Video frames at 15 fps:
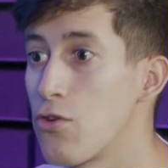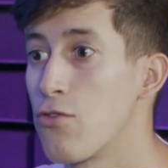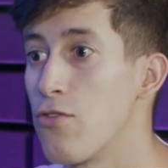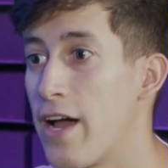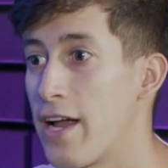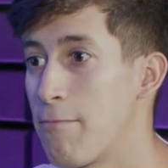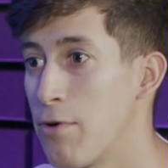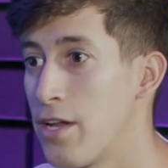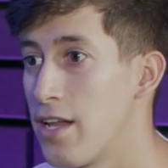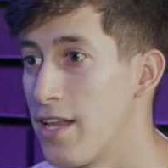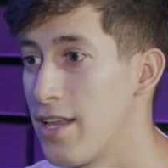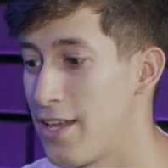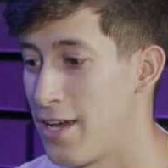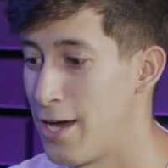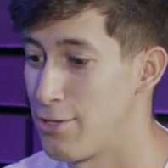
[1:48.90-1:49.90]
Correct, but
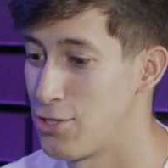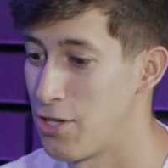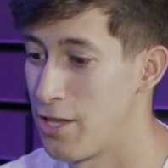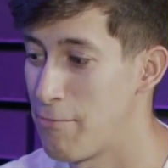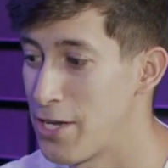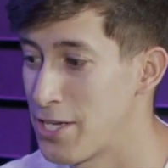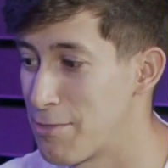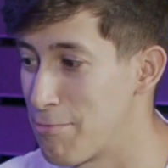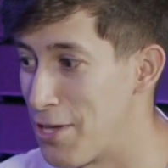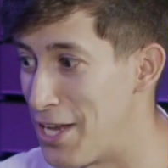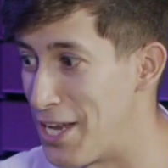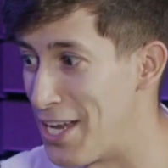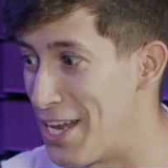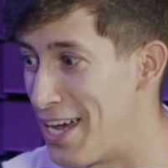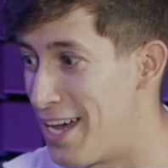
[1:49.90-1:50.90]
uh, so let me
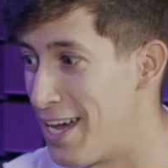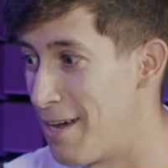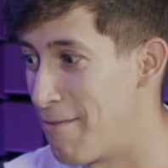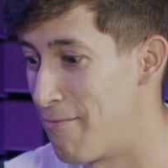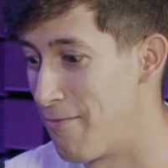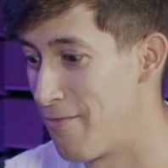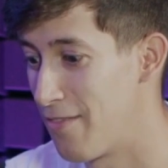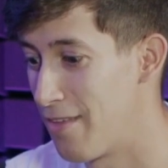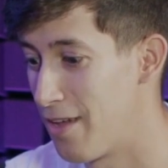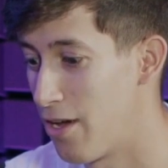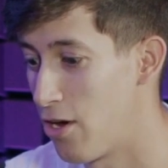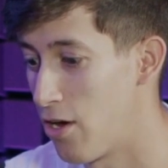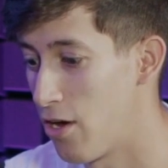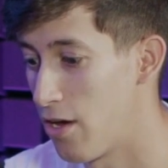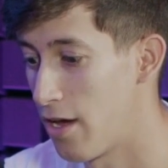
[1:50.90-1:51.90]
explain it. Um,
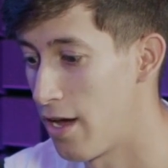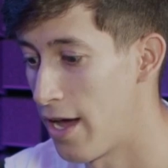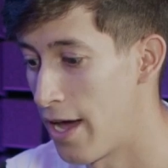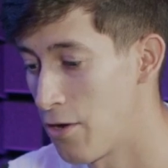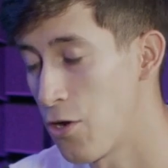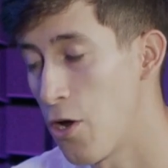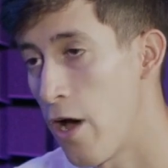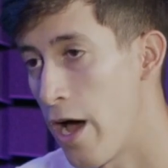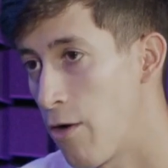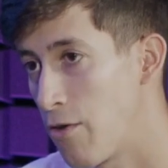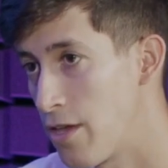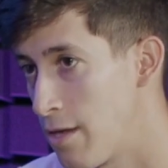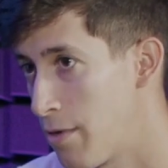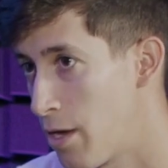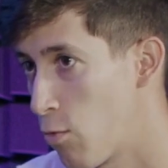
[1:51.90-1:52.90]
I don't know
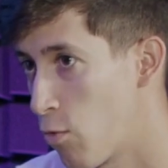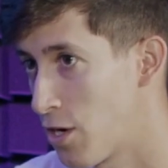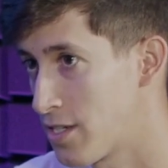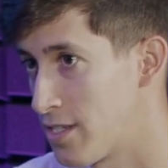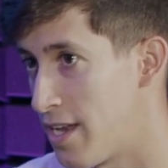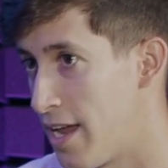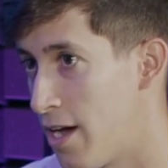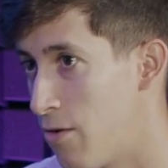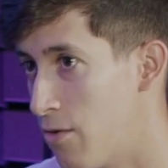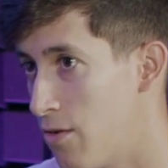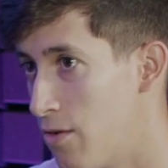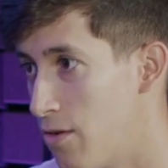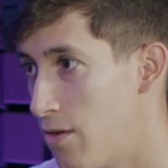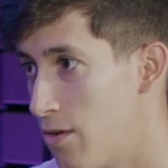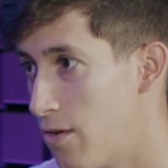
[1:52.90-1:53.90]
how eBay works now.
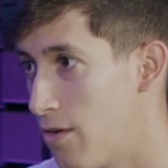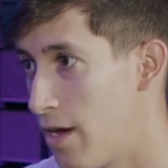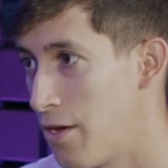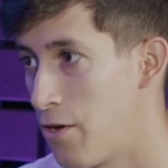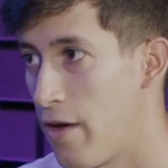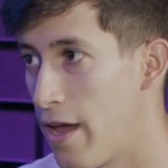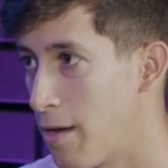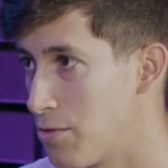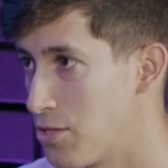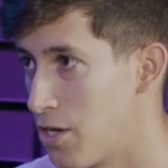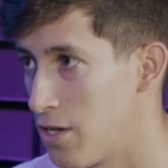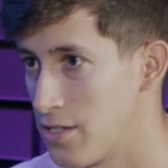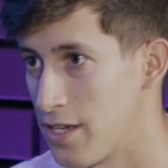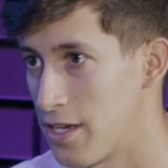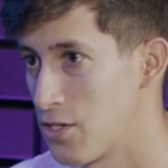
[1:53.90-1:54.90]
Uh-huh. I know
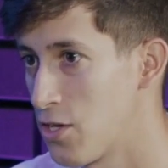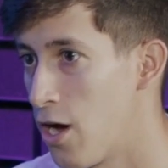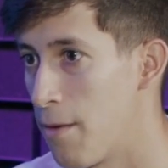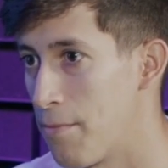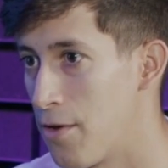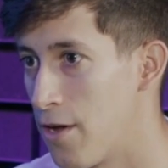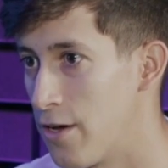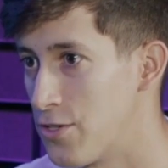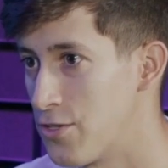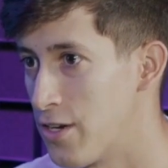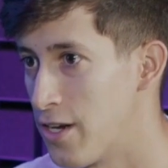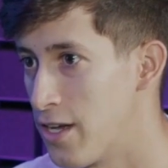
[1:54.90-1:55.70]
Amazon's like top notch,